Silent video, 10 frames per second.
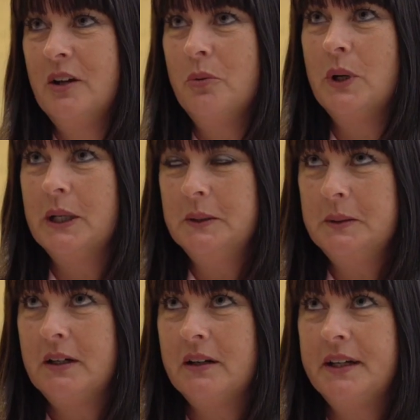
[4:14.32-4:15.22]
Well,
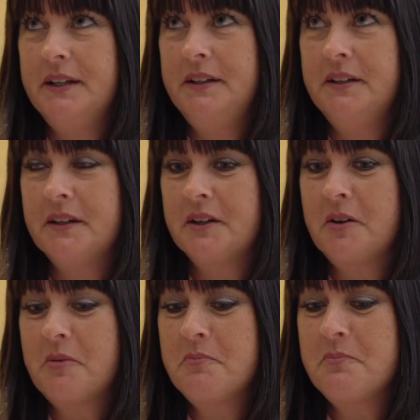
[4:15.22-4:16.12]

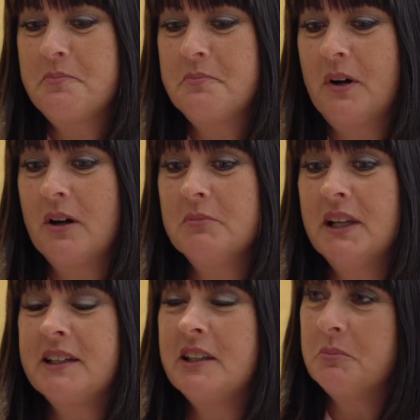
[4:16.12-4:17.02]
I'm
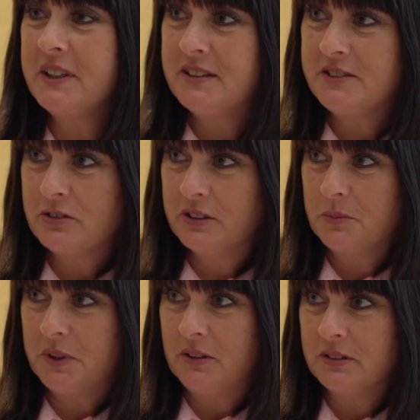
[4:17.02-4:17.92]
lucky that my kids are a little
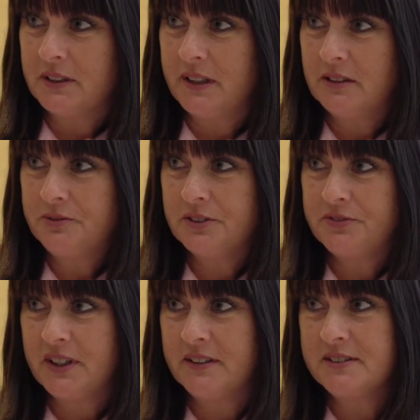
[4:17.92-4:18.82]
bit older now,
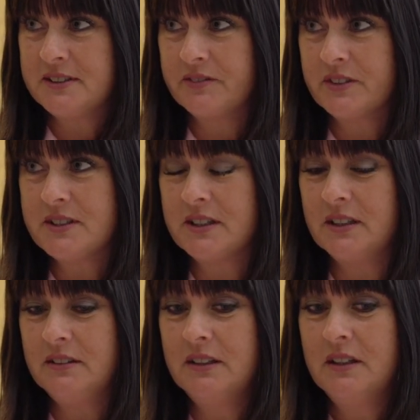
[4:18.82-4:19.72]
15 and
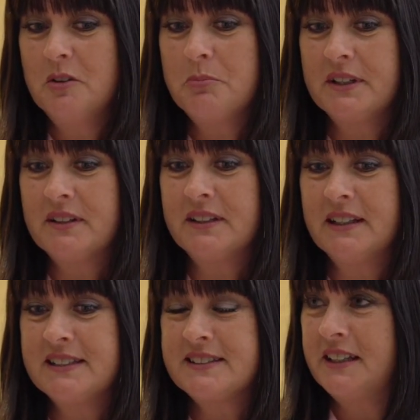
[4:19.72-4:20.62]
17, but
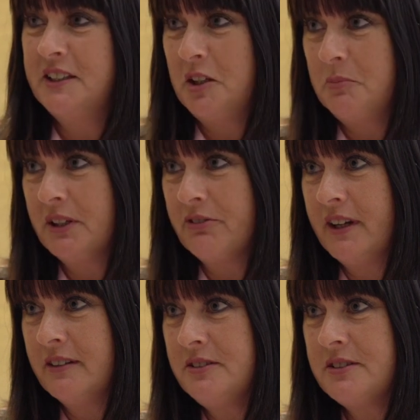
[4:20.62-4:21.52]
nonetheless, they need me
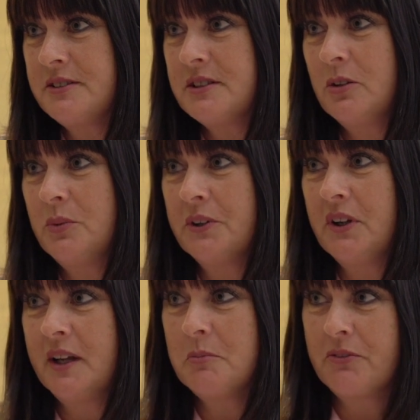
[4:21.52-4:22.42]
around. So when I
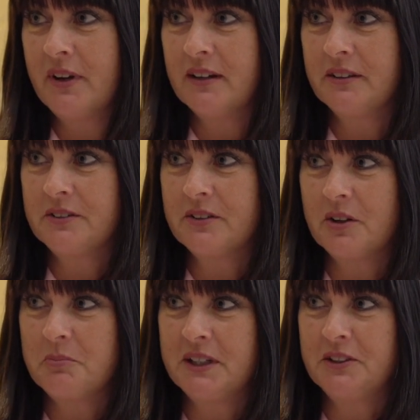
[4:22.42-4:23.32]
am around,
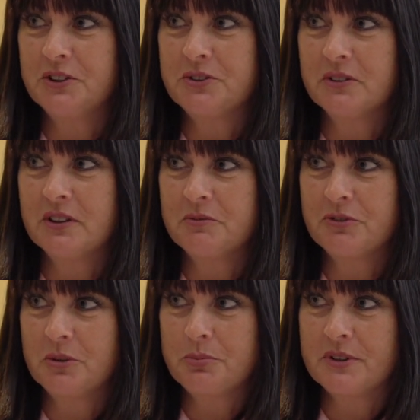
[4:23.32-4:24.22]
I'm making sure that I'm
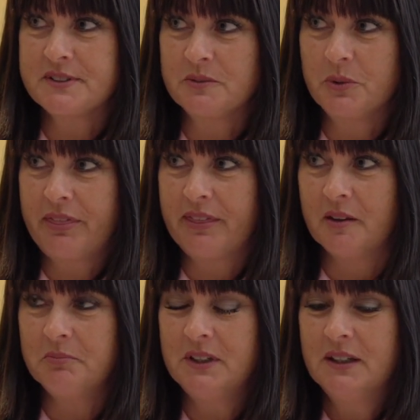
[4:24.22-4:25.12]
very present with
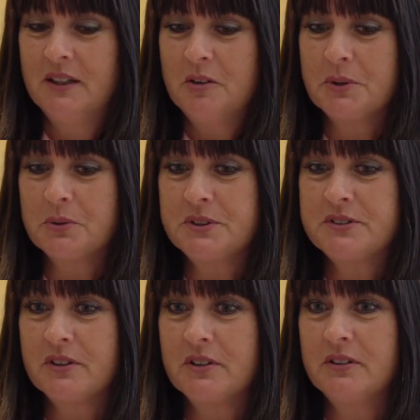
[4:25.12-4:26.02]
them, but also